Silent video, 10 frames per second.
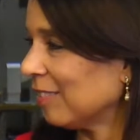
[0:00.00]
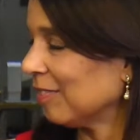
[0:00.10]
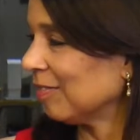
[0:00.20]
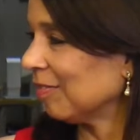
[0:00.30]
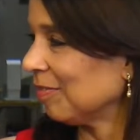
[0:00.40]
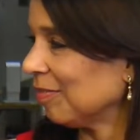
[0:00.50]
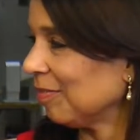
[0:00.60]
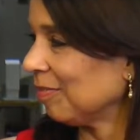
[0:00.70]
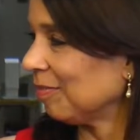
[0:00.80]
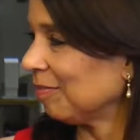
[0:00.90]

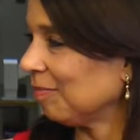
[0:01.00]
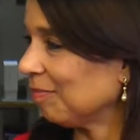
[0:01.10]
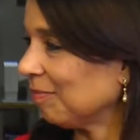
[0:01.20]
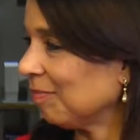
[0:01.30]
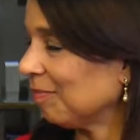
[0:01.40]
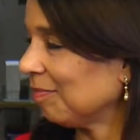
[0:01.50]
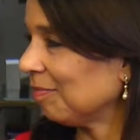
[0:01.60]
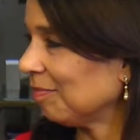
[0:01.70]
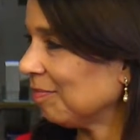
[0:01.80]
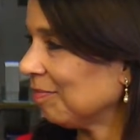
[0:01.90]

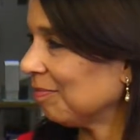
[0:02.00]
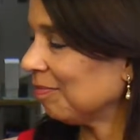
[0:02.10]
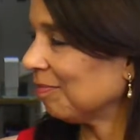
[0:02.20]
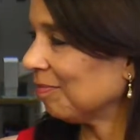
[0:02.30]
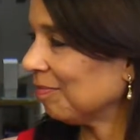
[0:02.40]
[no speech]